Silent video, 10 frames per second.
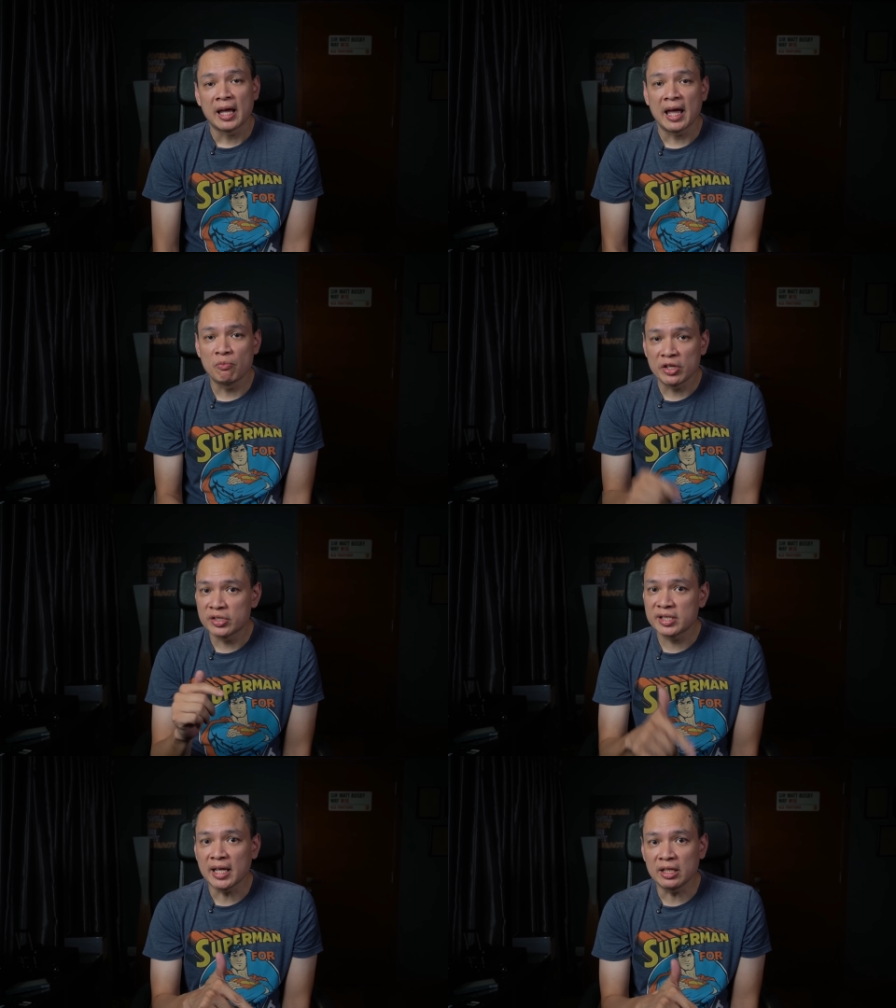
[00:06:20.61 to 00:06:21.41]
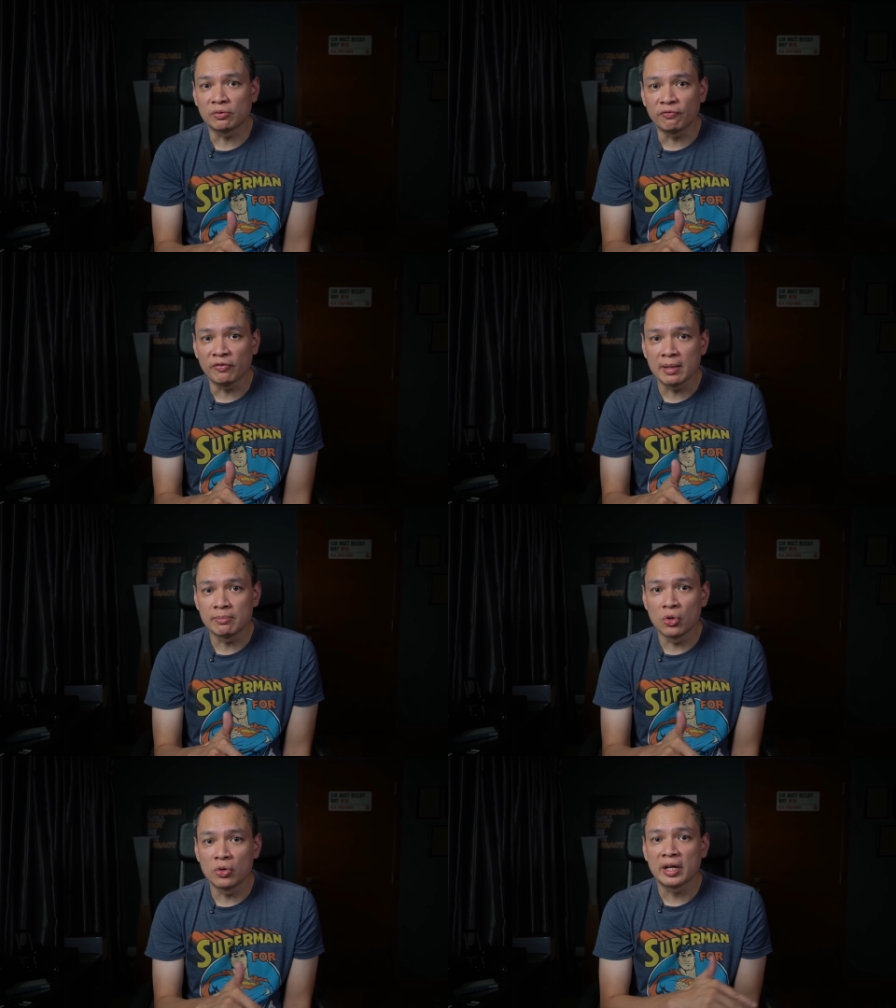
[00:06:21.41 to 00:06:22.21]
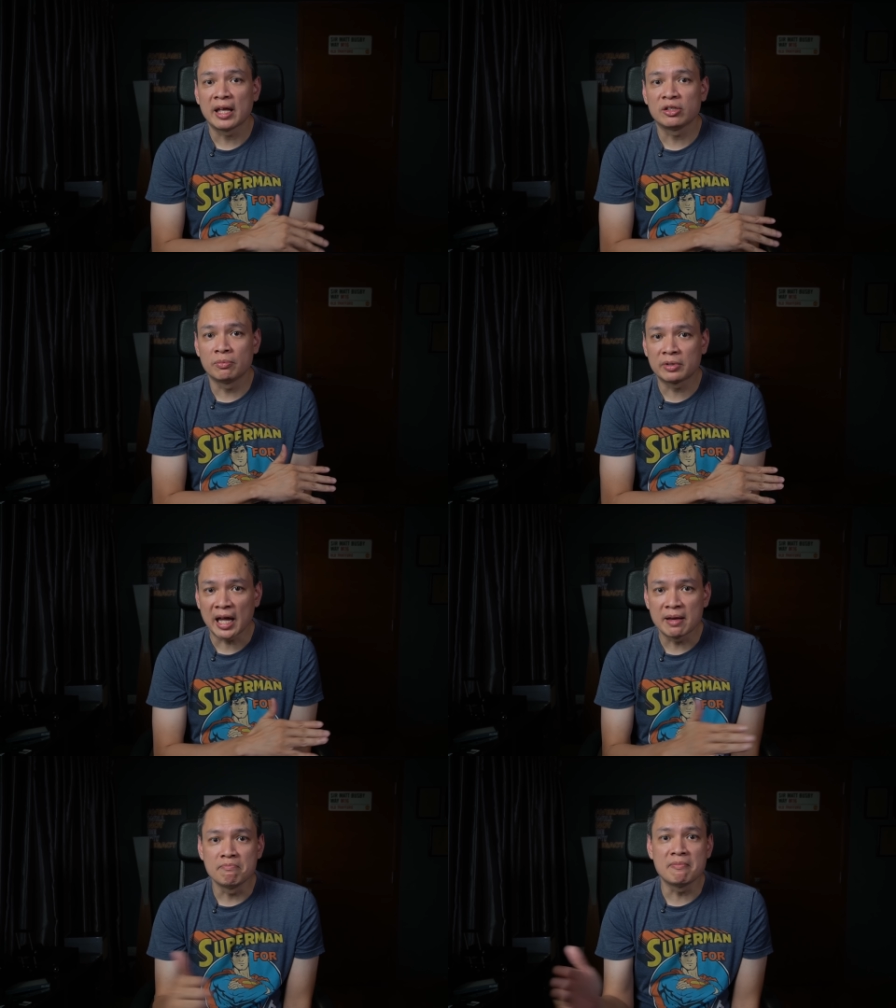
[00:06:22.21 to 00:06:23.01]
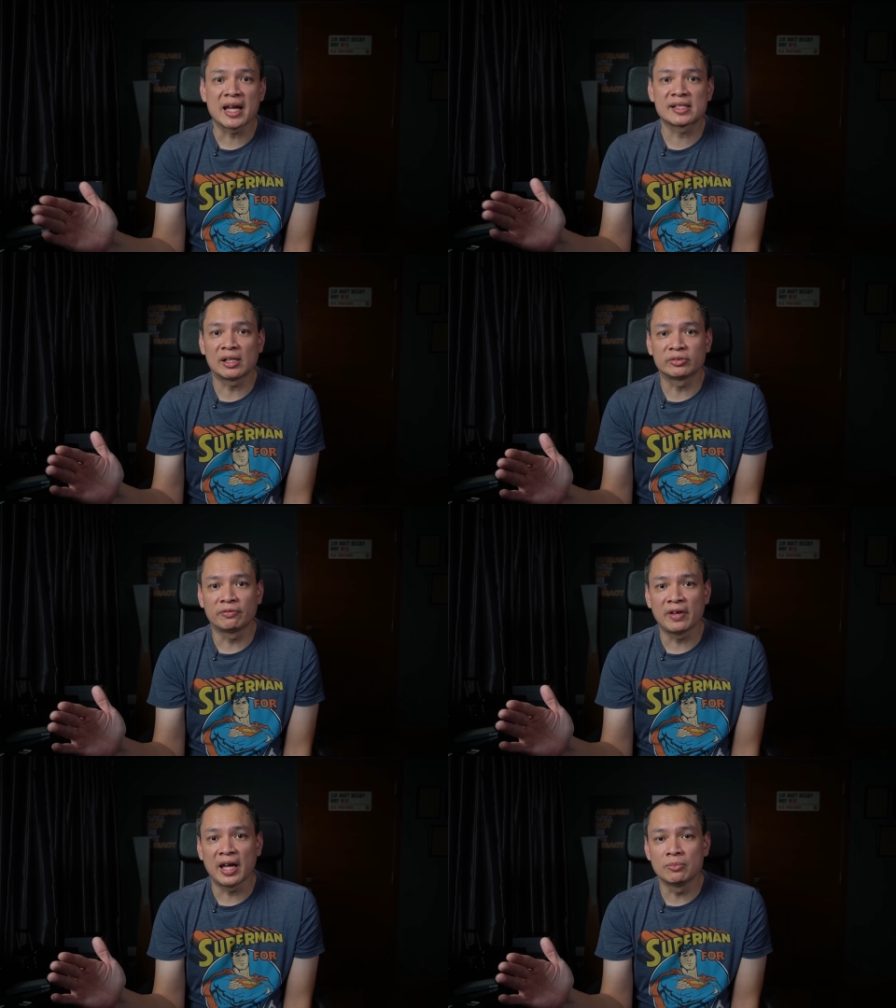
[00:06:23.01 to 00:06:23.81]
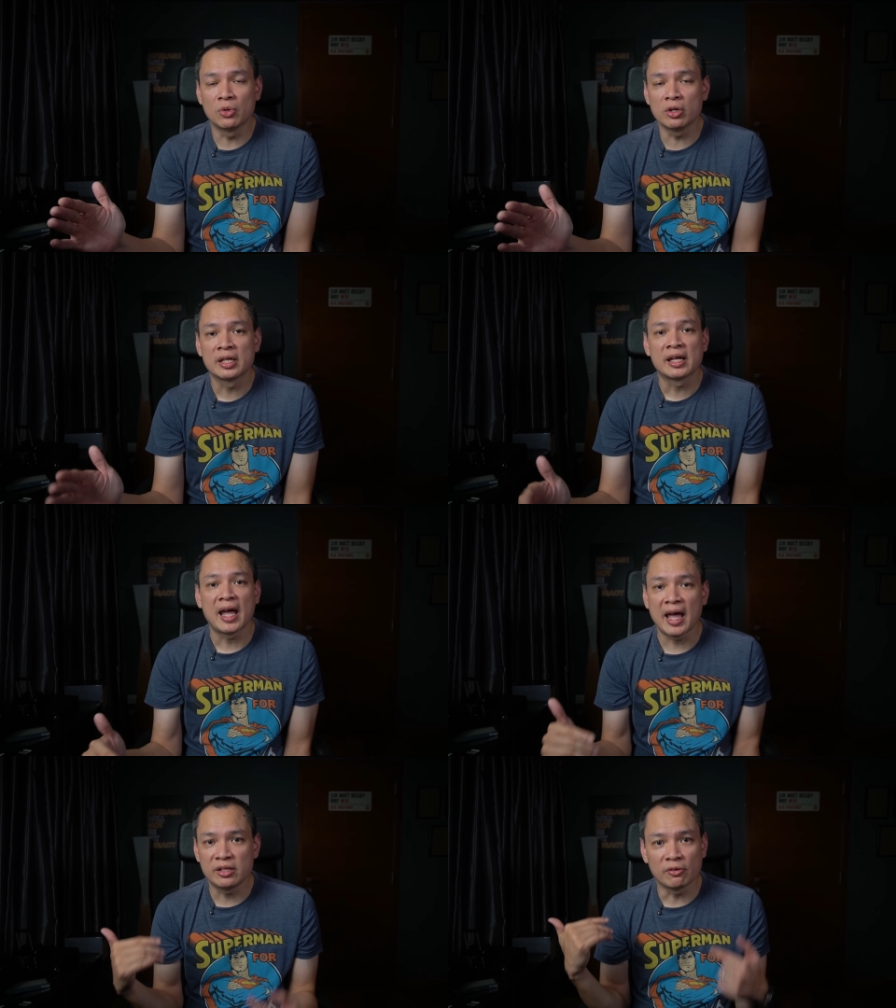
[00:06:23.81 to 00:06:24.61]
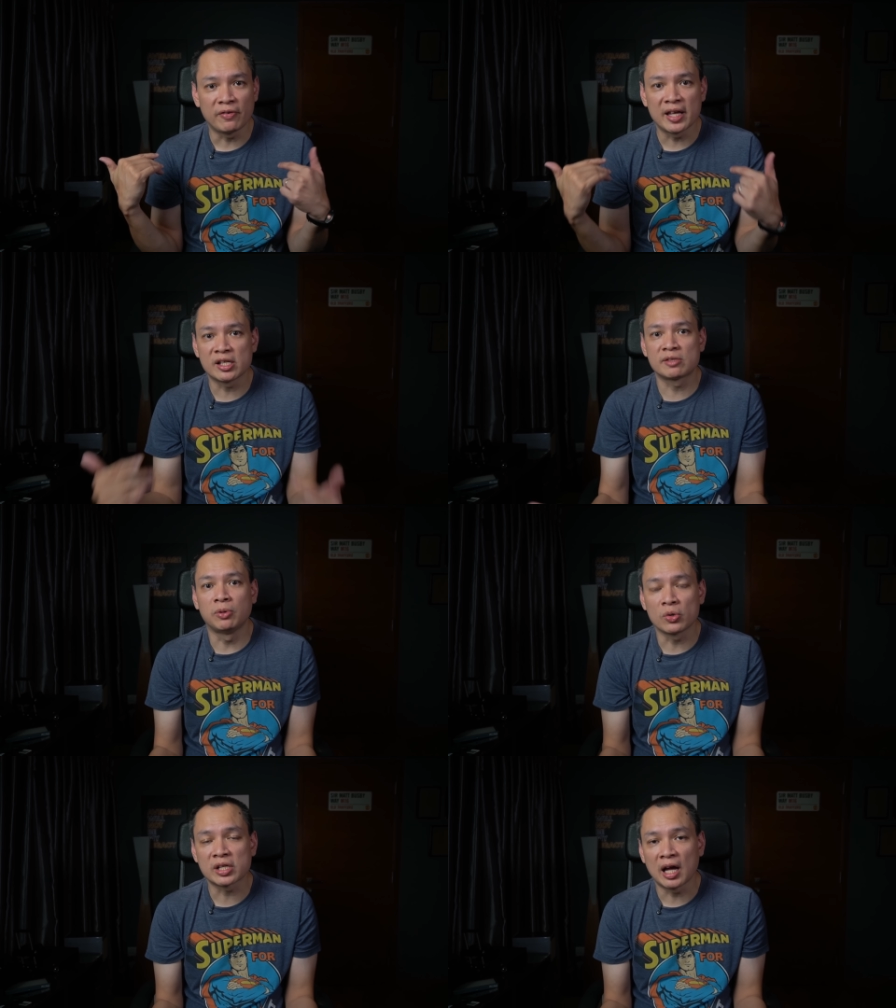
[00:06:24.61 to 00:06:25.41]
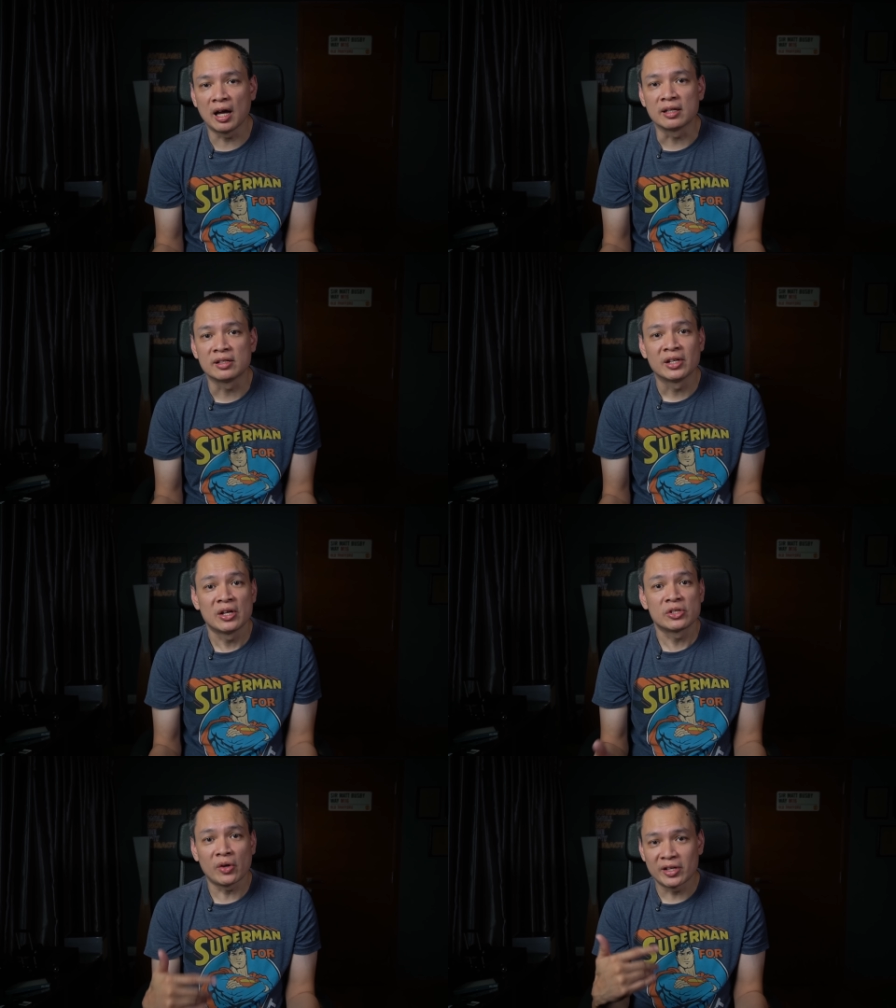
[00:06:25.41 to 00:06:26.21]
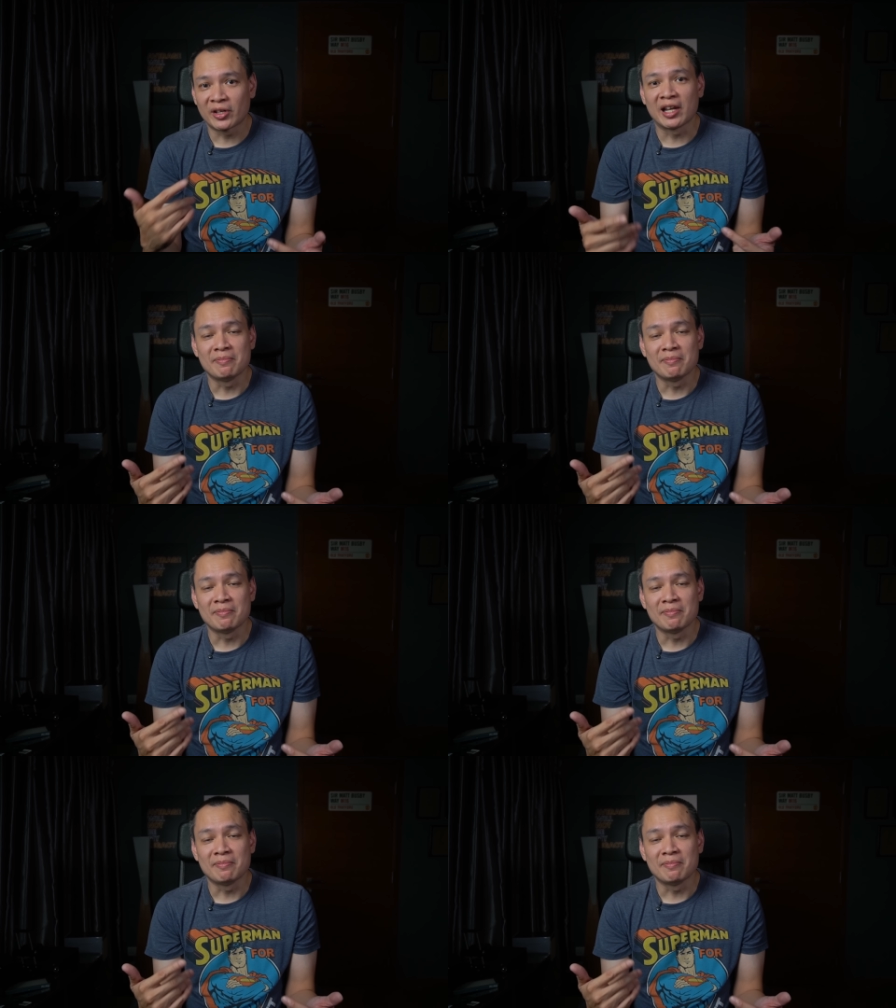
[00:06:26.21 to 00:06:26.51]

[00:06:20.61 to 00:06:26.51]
And when you set it to fan mode, you kind of max out the fan mode and your fan just blows hard. So as you can